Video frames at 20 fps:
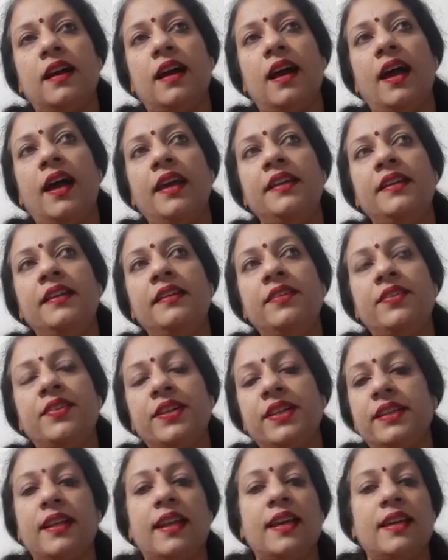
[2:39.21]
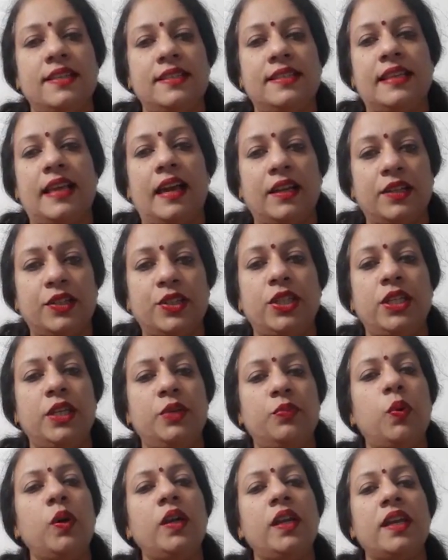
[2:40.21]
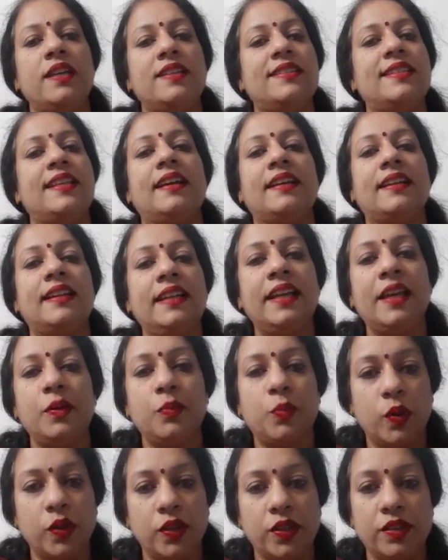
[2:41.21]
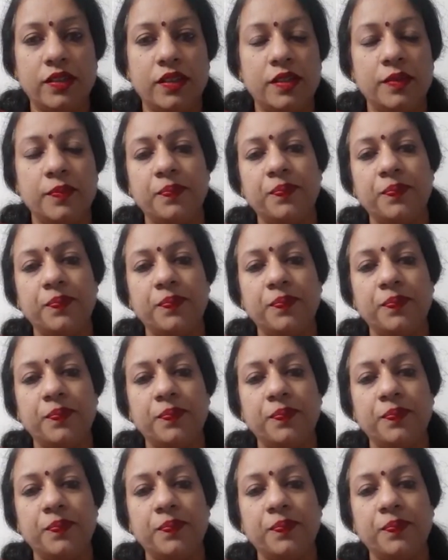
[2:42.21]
didn't realize actually what exactly I wanted.